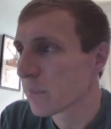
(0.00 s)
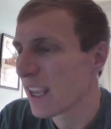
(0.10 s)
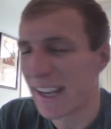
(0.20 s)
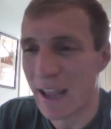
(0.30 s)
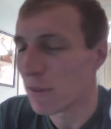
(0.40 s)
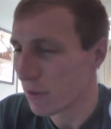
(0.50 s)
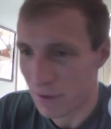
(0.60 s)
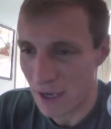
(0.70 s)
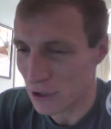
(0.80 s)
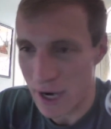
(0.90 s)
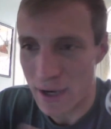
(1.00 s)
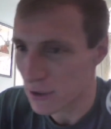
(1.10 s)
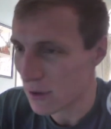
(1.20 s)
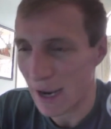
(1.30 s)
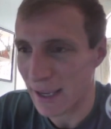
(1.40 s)
And again, things
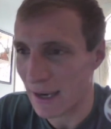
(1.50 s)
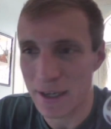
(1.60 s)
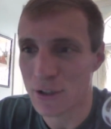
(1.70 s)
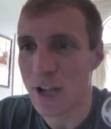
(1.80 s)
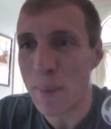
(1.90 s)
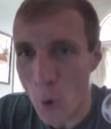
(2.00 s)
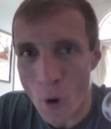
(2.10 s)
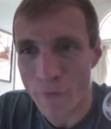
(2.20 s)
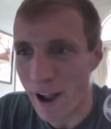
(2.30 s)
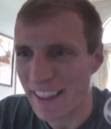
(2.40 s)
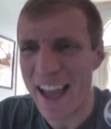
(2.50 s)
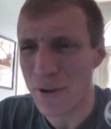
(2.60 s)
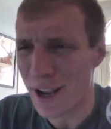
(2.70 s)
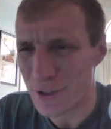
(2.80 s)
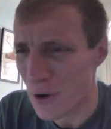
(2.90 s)
changed. I need to stop qualifying that.
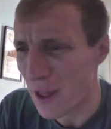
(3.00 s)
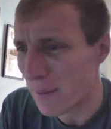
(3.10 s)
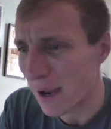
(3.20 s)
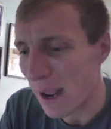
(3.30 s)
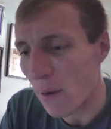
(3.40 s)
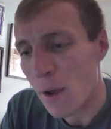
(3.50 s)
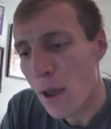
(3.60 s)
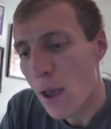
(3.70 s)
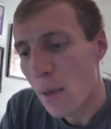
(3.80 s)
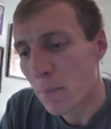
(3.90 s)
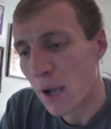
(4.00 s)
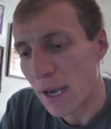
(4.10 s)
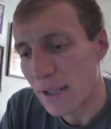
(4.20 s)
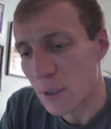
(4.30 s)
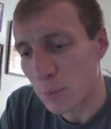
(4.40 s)
You guys know that by now. But
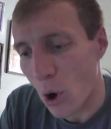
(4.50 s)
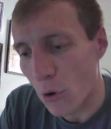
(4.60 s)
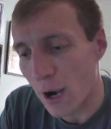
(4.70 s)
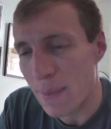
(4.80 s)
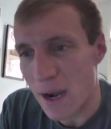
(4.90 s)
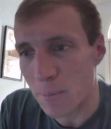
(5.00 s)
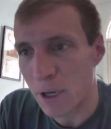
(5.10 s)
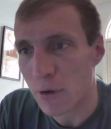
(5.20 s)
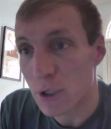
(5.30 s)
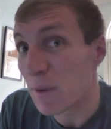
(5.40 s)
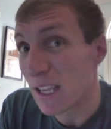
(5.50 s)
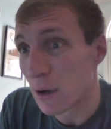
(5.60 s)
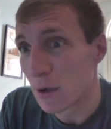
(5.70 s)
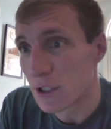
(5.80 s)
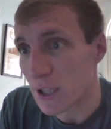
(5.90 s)
it's a program that appears to be
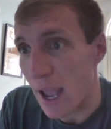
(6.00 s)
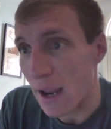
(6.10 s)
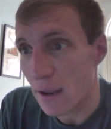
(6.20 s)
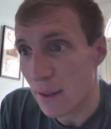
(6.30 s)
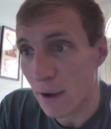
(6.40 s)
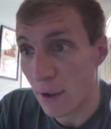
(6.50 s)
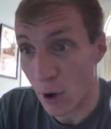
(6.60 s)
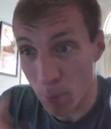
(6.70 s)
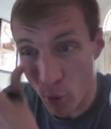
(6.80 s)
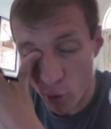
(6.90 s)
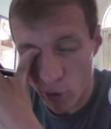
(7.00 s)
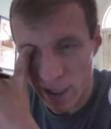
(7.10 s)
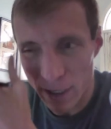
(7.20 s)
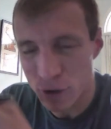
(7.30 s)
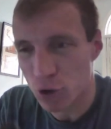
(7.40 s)
here to stay. They are
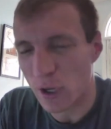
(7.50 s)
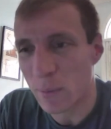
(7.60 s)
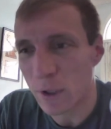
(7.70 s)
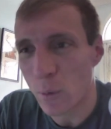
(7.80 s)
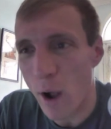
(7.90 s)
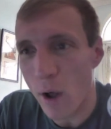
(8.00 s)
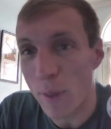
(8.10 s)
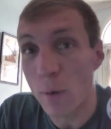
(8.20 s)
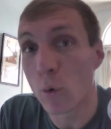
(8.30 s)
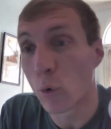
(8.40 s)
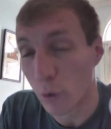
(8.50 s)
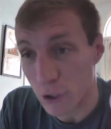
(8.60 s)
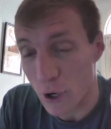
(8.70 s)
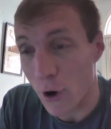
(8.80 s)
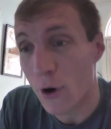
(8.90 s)
portaling extremely well. They will
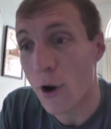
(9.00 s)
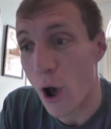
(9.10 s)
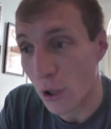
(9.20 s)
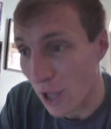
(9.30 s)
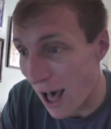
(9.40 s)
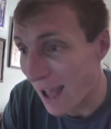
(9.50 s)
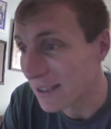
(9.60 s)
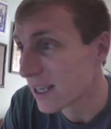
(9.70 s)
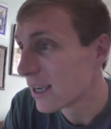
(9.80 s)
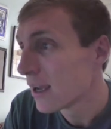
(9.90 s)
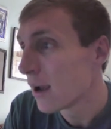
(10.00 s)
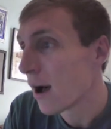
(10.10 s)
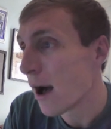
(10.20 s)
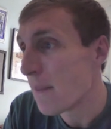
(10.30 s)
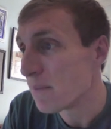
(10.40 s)
return a lot.
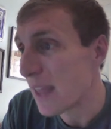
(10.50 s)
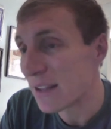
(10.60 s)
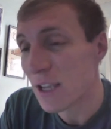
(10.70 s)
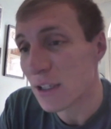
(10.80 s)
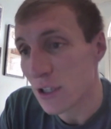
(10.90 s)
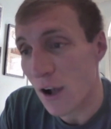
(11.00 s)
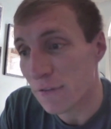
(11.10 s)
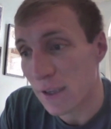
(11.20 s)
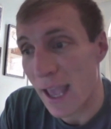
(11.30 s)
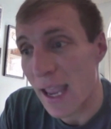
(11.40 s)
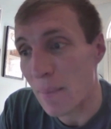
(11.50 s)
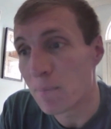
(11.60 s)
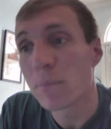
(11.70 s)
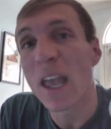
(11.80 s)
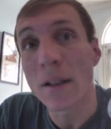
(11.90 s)
That's a tough
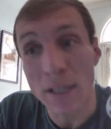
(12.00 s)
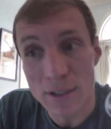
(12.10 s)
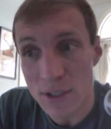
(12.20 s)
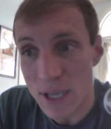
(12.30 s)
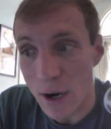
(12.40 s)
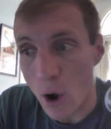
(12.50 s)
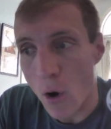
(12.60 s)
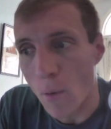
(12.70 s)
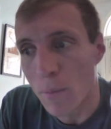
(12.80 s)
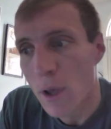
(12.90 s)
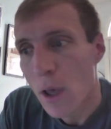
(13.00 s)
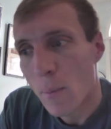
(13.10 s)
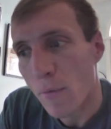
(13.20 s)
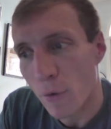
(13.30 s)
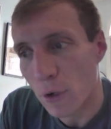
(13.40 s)
game. At least it's at home
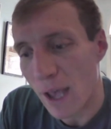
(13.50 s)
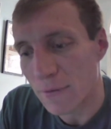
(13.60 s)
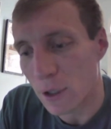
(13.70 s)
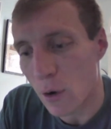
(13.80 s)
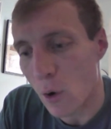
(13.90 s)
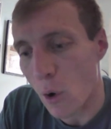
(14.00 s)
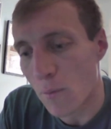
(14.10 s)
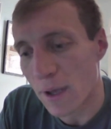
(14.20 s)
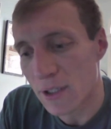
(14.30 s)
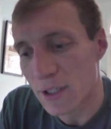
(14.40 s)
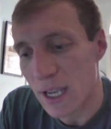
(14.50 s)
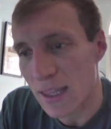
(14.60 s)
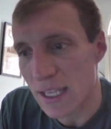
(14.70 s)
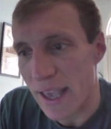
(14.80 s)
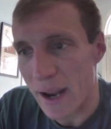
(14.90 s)
before you have to go to Ole Miss
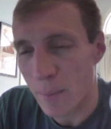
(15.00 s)
in the Egg